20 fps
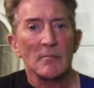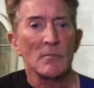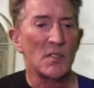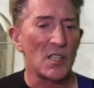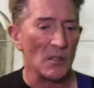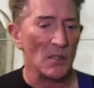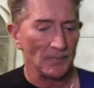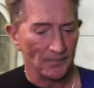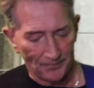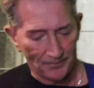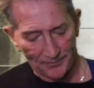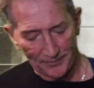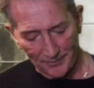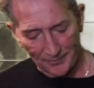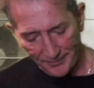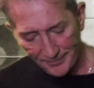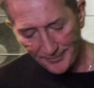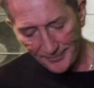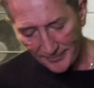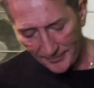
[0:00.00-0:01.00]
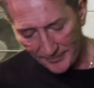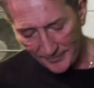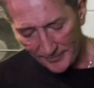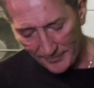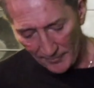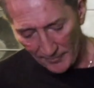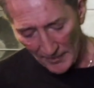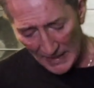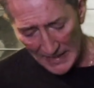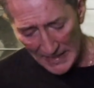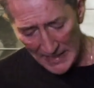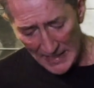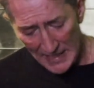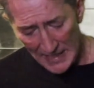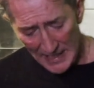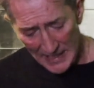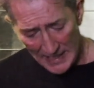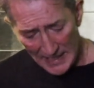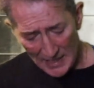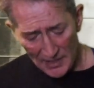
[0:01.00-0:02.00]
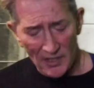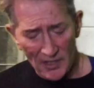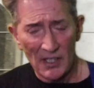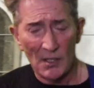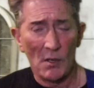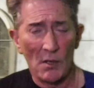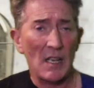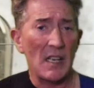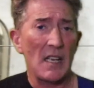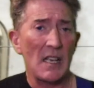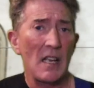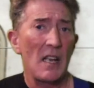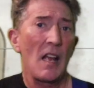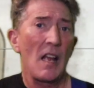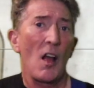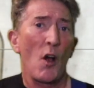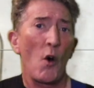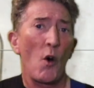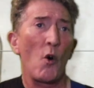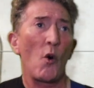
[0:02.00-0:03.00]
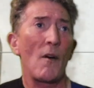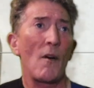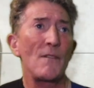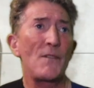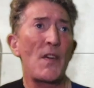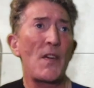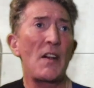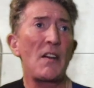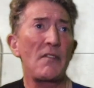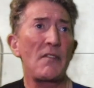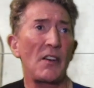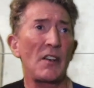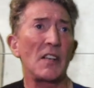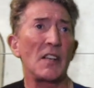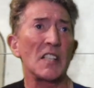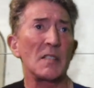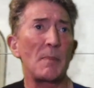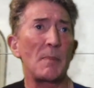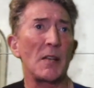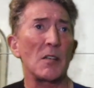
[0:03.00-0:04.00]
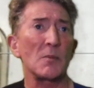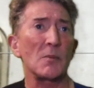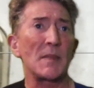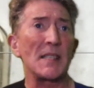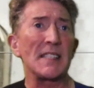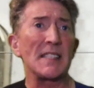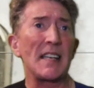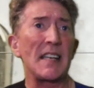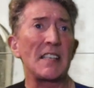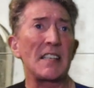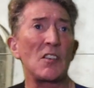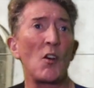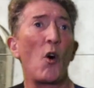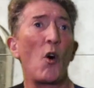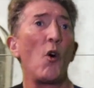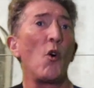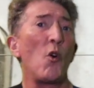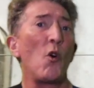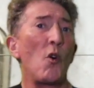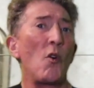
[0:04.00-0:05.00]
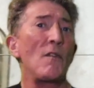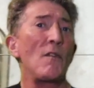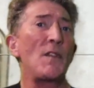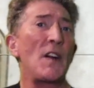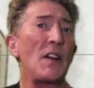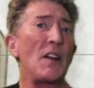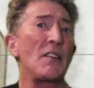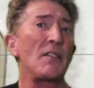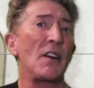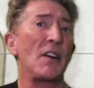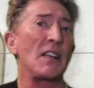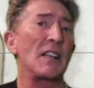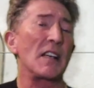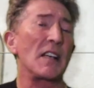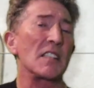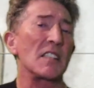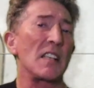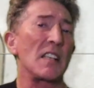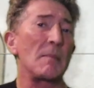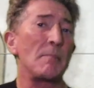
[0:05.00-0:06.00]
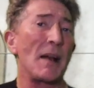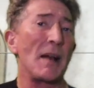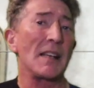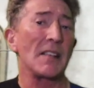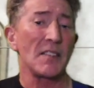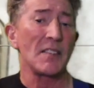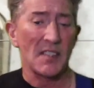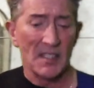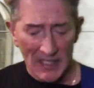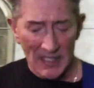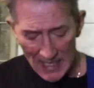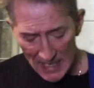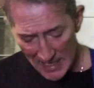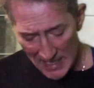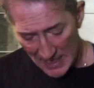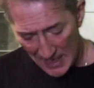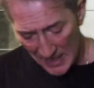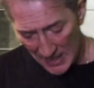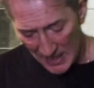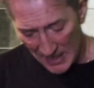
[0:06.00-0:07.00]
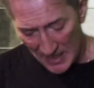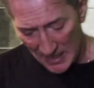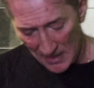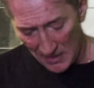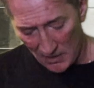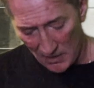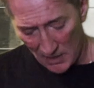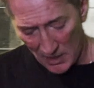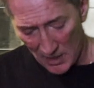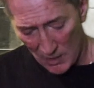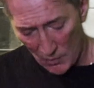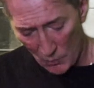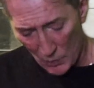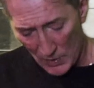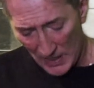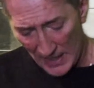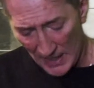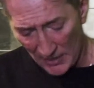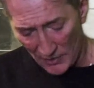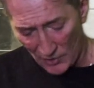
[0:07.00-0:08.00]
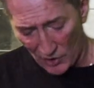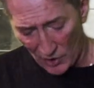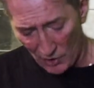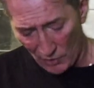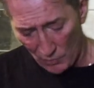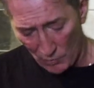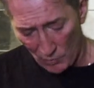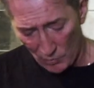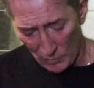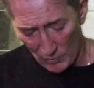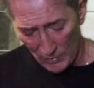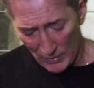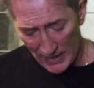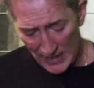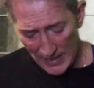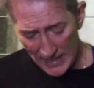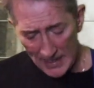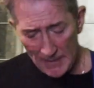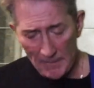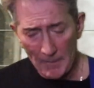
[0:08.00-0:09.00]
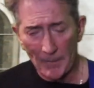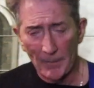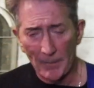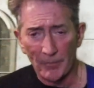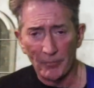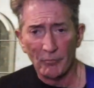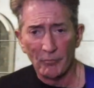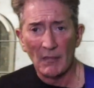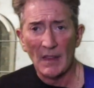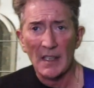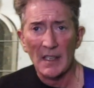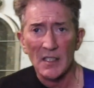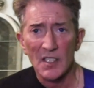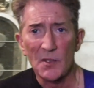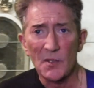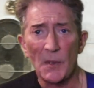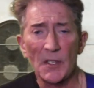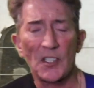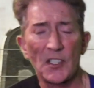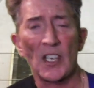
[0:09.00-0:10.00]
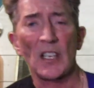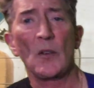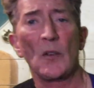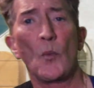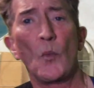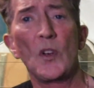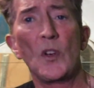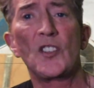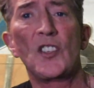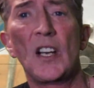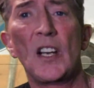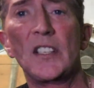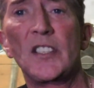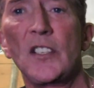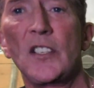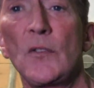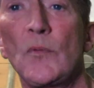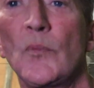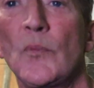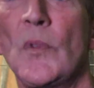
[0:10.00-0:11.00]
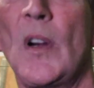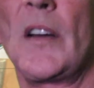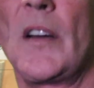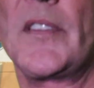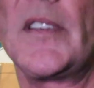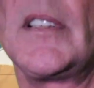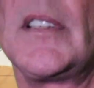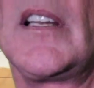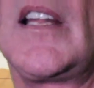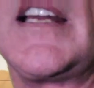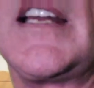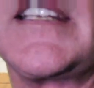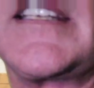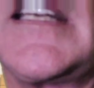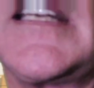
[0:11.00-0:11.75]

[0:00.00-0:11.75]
So yeah, so all very, very nice pickups indeed, all very, very nicely balanced. And then we get to the switching, which I do rather like.